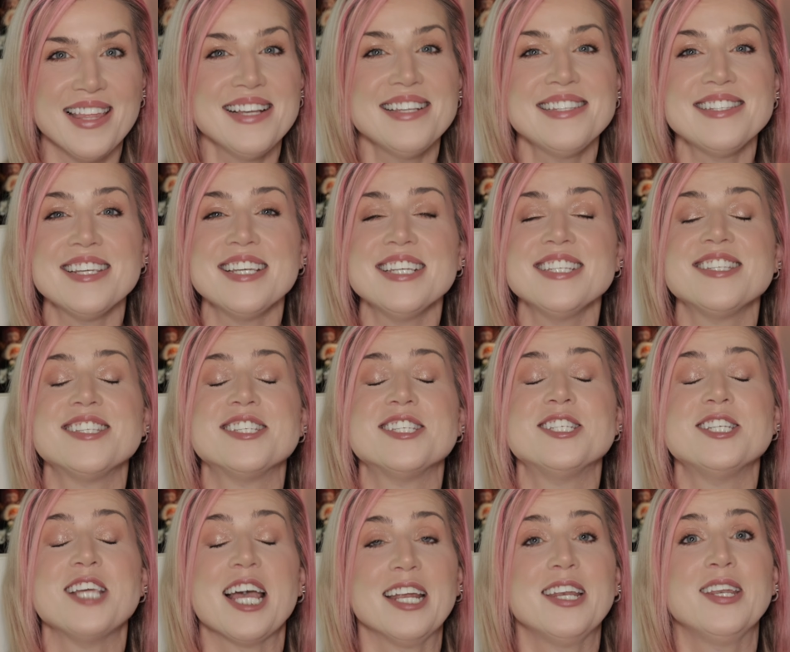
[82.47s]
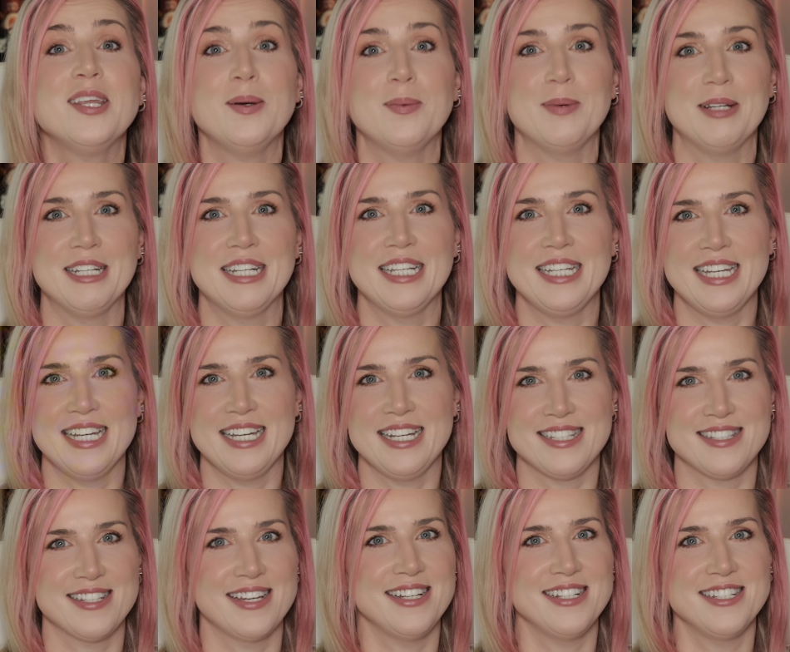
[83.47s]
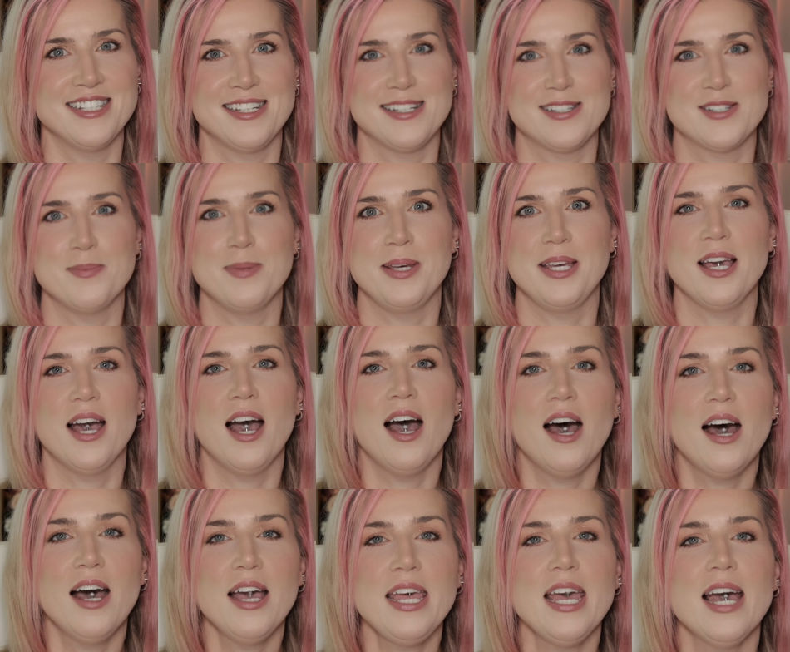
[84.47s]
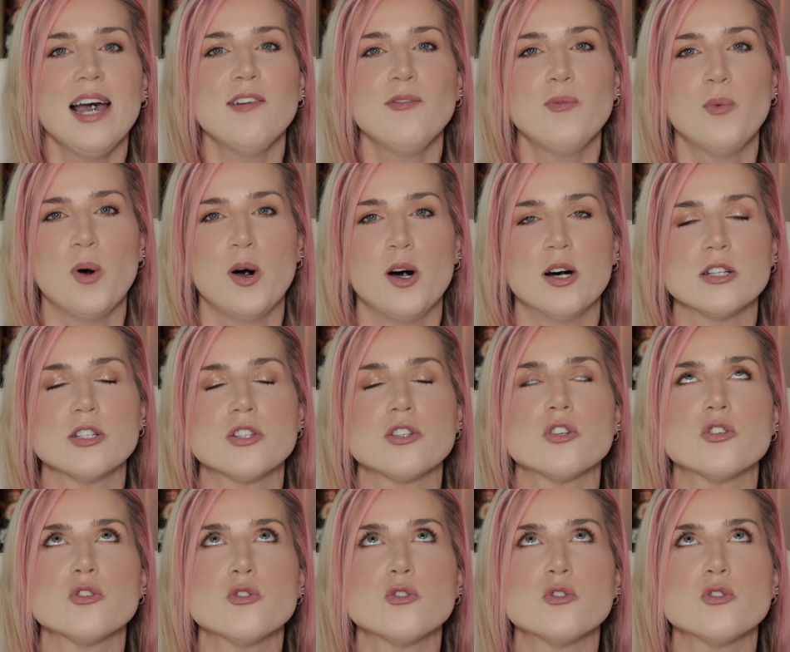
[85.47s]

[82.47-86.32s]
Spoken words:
This is genuinely exciting to me. I have watched